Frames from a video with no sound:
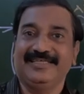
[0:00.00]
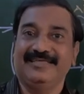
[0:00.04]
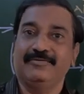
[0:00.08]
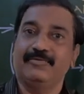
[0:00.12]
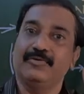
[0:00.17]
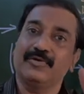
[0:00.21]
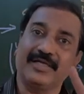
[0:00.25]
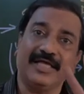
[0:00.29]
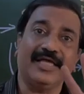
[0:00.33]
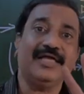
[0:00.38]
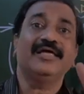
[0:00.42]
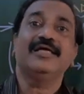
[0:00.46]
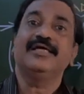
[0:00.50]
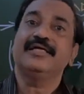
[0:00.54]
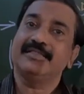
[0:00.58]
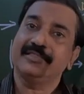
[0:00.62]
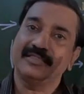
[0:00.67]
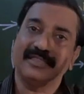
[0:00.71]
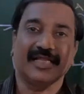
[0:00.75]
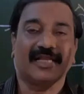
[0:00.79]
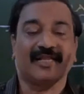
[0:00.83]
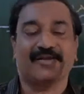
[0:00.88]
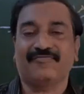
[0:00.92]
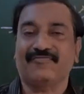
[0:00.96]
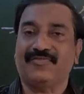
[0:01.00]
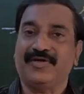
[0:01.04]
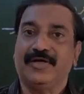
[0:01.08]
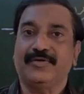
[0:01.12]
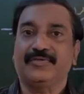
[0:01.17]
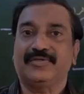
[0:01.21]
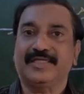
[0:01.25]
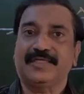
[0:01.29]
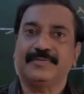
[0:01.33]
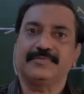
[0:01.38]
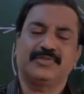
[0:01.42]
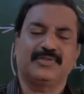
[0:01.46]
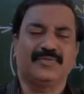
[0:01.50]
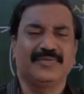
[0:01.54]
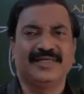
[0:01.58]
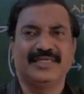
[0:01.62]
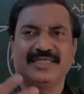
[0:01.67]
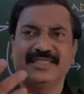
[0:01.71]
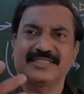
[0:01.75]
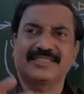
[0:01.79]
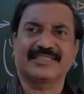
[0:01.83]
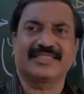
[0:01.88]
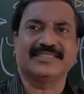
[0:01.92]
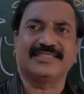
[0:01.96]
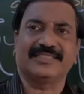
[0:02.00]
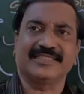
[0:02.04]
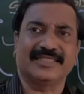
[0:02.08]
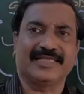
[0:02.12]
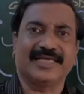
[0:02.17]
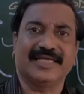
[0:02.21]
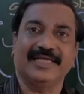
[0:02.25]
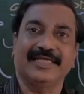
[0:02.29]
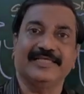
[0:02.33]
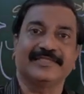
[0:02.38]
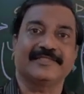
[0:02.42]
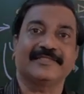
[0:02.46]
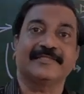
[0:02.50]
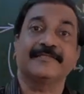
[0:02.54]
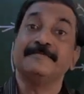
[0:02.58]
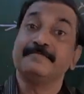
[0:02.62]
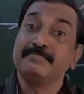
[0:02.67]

Okay, there are 5 types. We'll discuss it later.